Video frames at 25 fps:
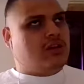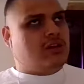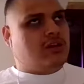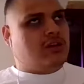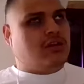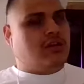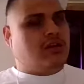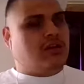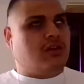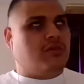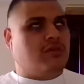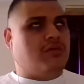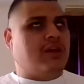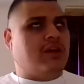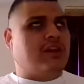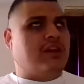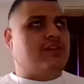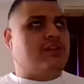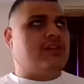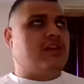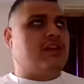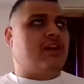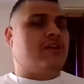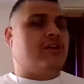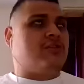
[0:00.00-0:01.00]
you know,
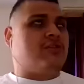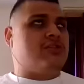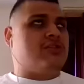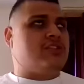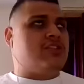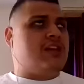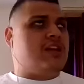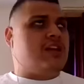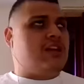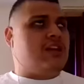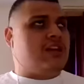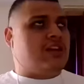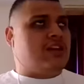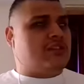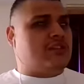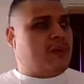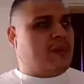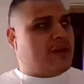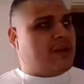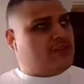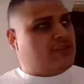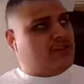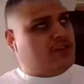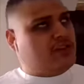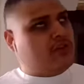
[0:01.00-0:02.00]
that that are seen,
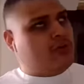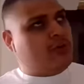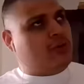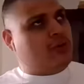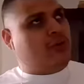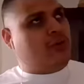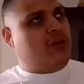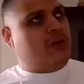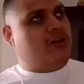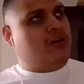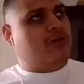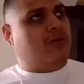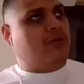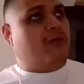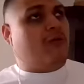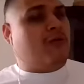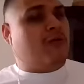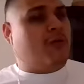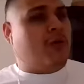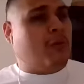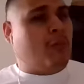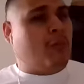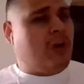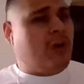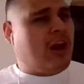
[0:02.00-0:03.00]
especially with what you,
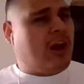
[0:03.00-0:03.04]
from what